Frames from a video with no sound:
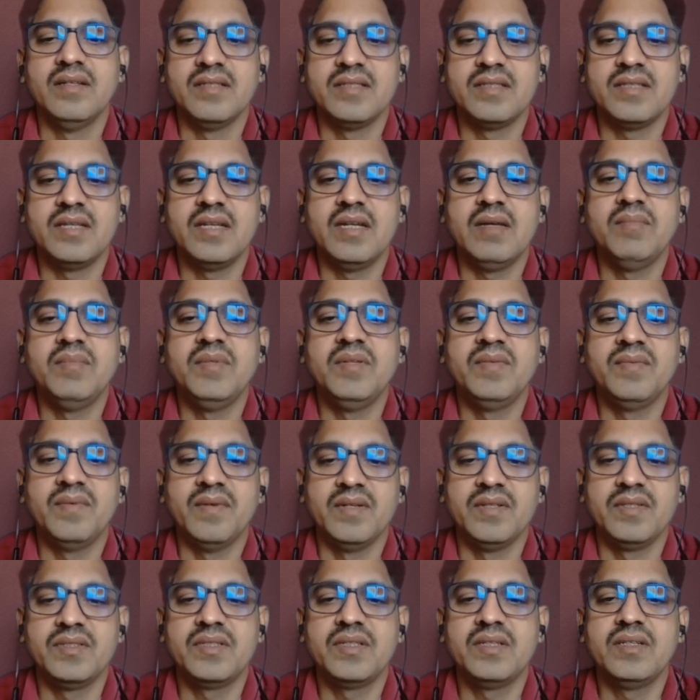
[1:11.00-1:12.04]
describe the
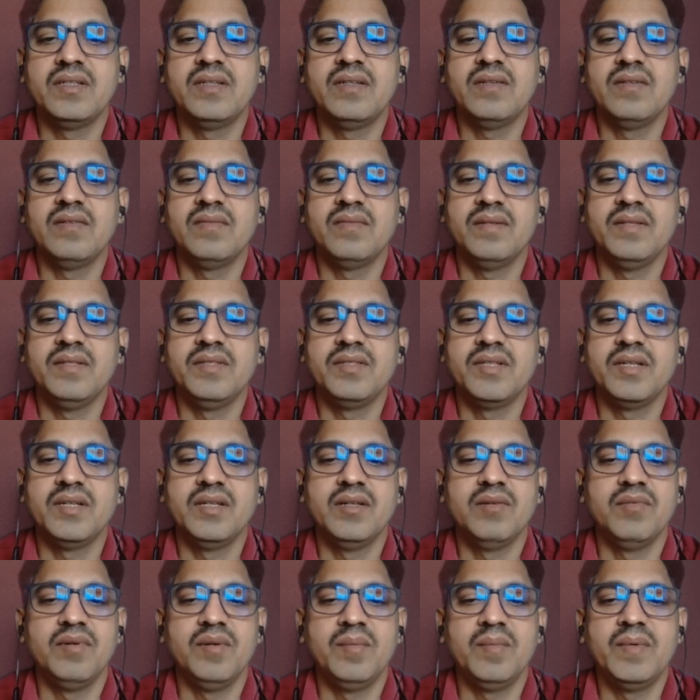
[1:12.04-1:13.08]
function of each
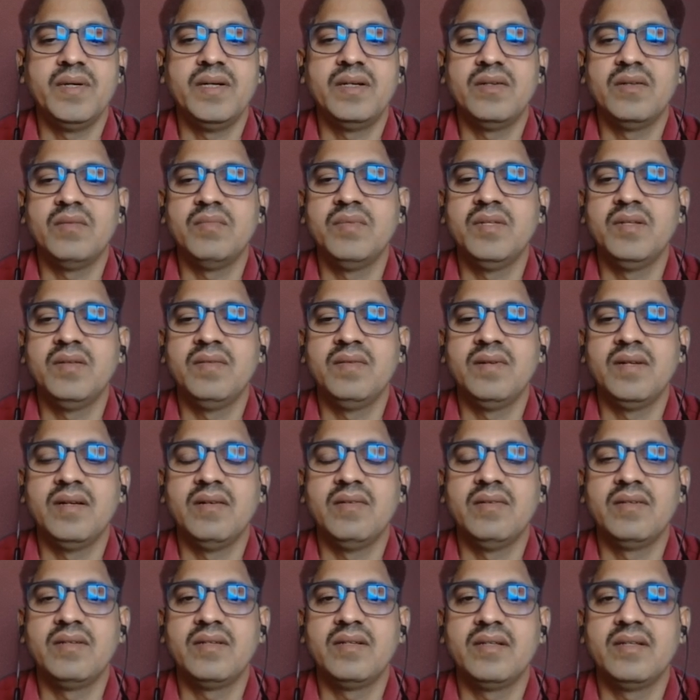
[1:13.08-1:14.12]
and every part of the
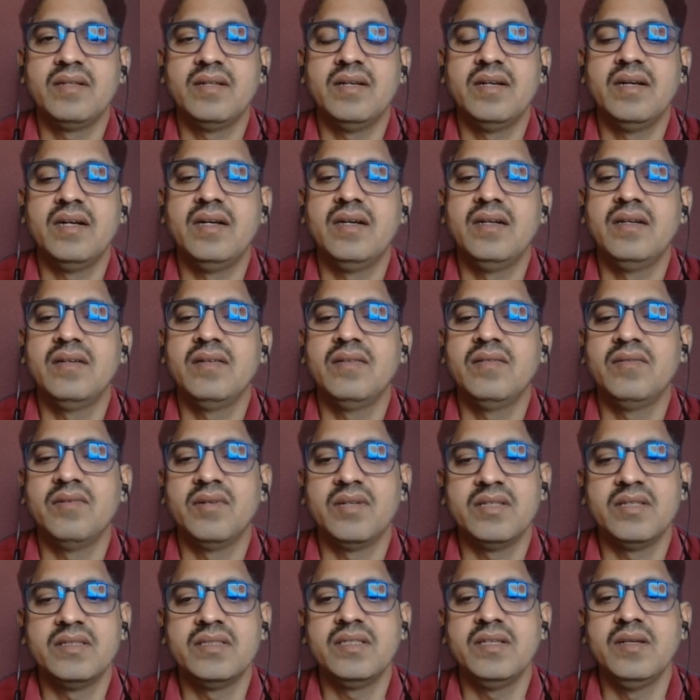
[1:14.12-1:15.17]
flower, and
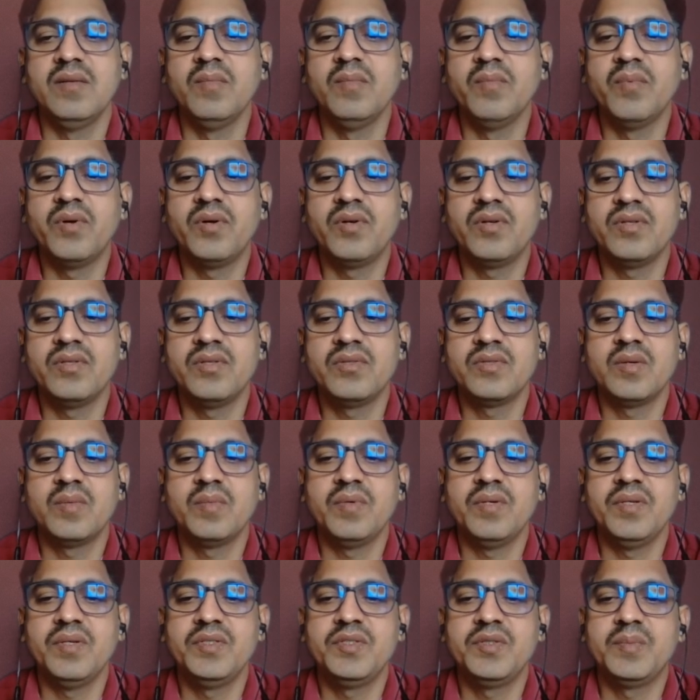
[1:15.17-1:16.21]
what is the importance
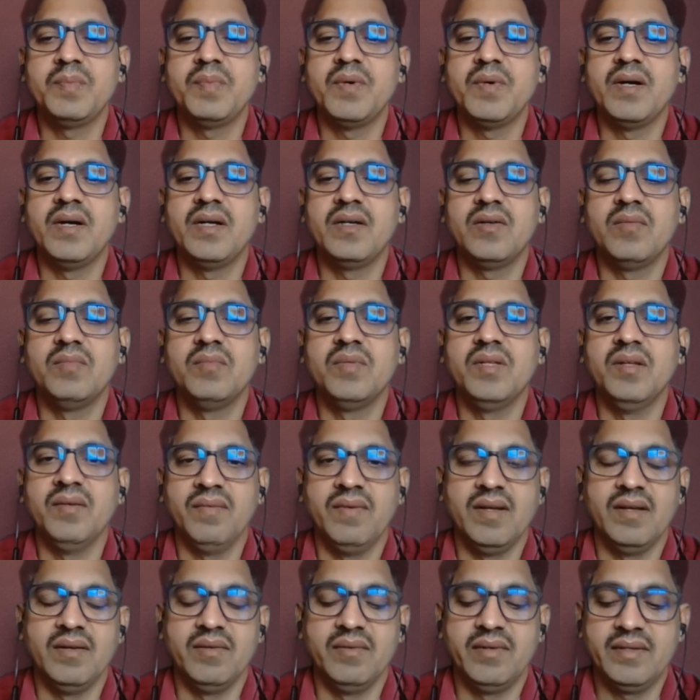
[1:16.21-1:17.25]
of each part of the
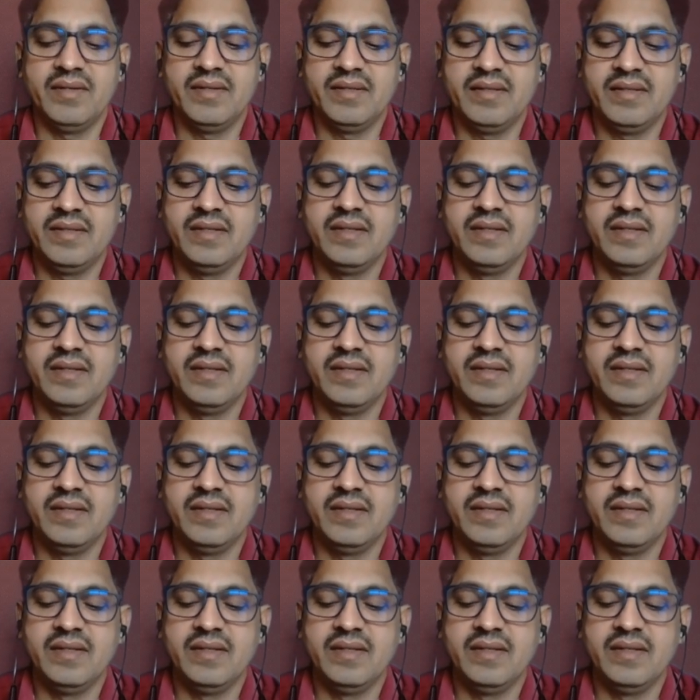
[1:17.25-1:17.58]
flower.